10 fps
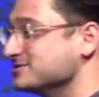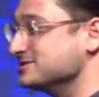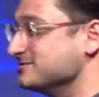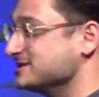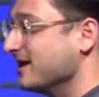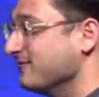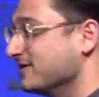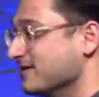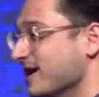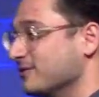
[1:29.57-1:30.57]
as soon as I
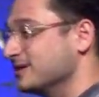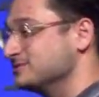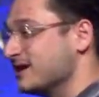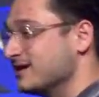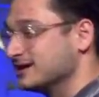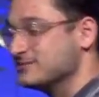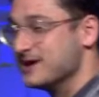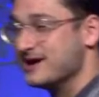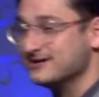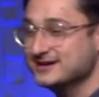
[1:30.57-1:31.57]
figure out what I'm talking
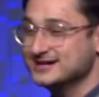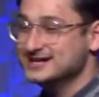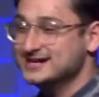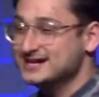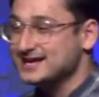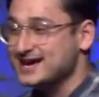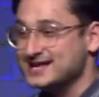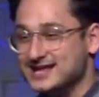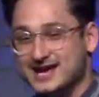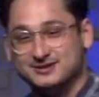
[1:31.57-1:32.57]
about.
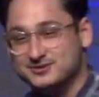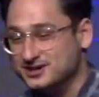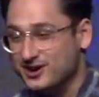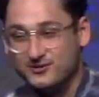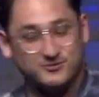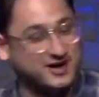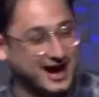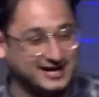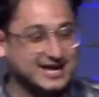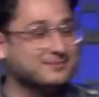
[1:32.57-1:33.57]
And, and you know,
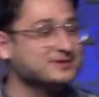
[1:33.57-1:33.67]
I kept